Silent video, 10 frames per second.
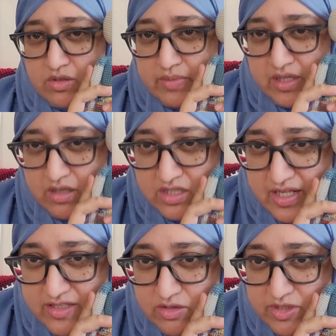Oh my gosh, I
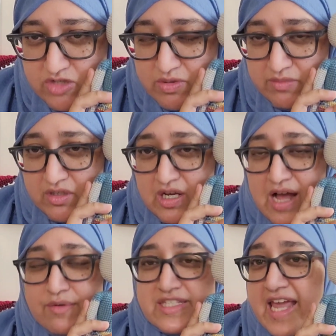had so much trouble.
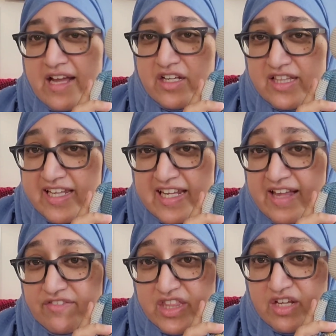I was calculating
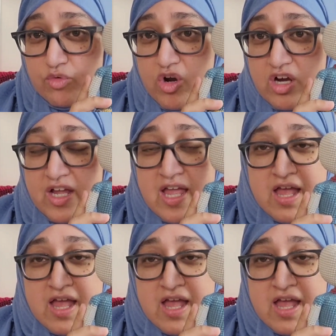everything wrong.